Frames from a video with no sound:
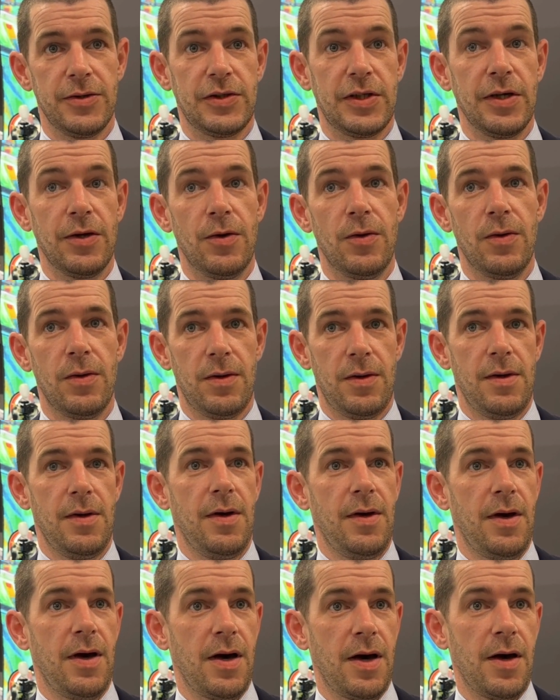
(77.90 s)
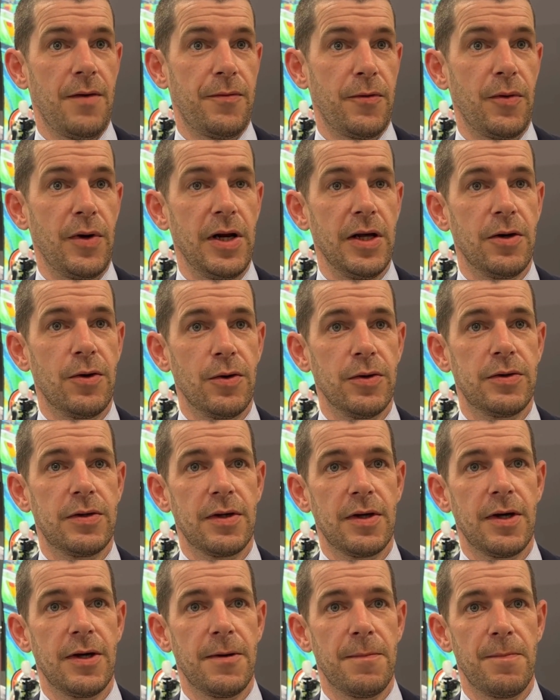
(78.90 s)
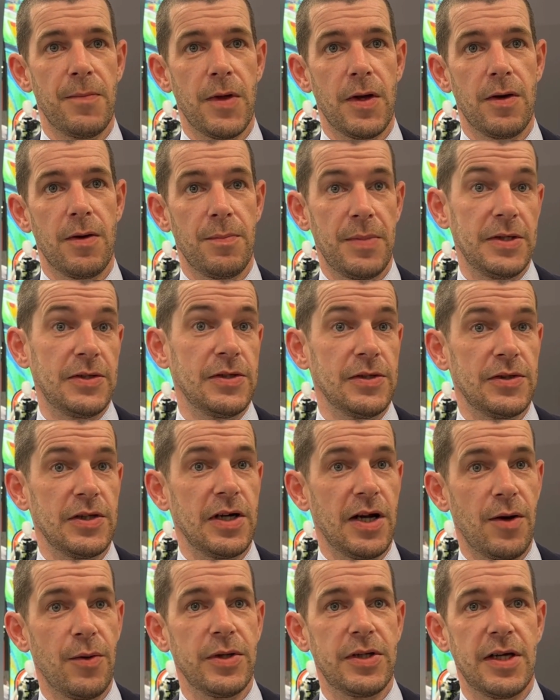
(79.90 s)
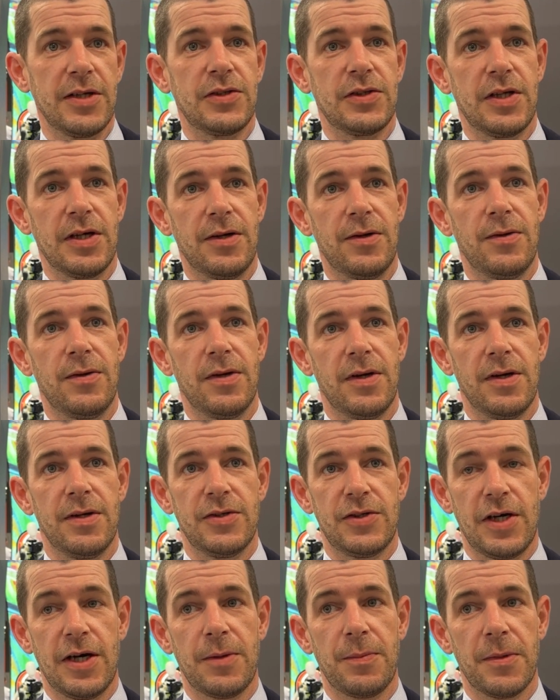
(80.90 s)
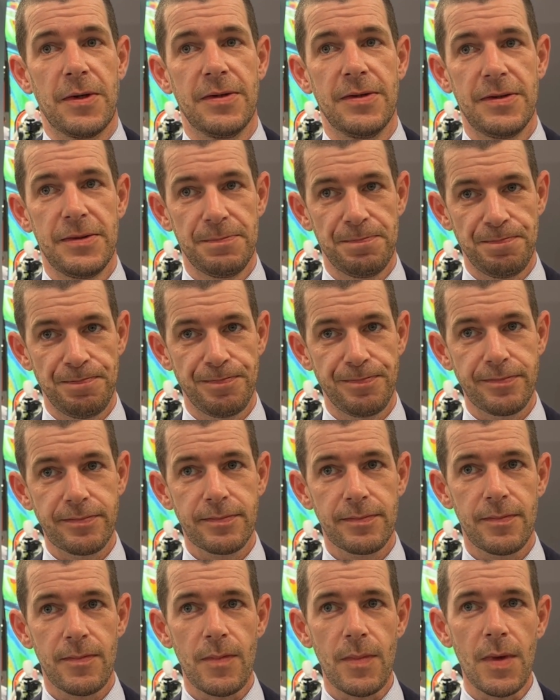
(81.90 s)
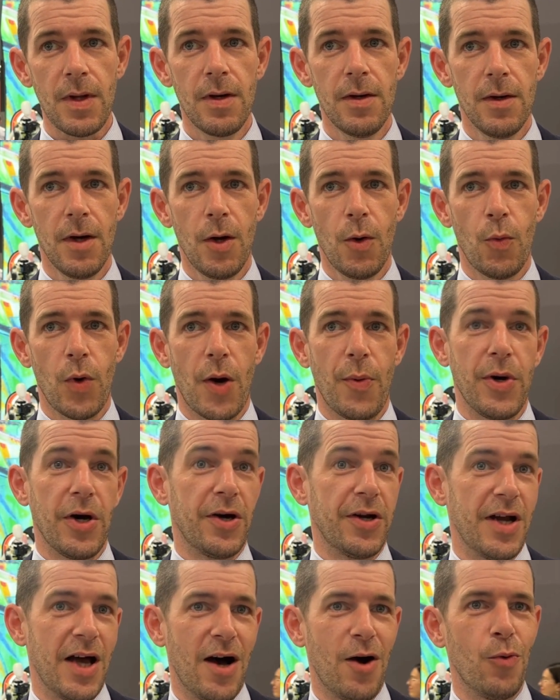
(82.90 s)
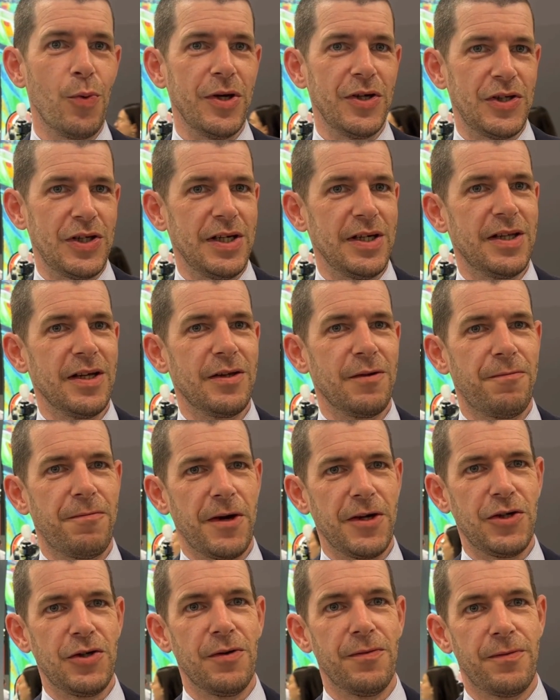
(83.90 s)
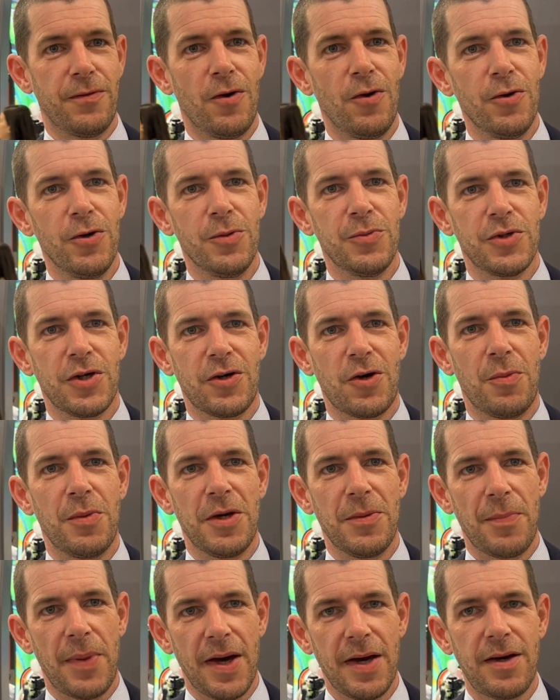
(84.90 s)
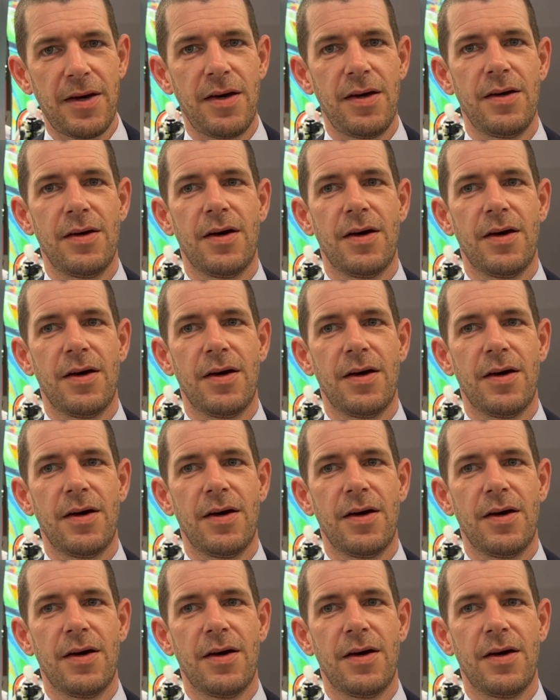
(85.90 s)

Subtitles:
still have a really good business in our textile segment. Where we are now, we see that the fashion volumes are coming back.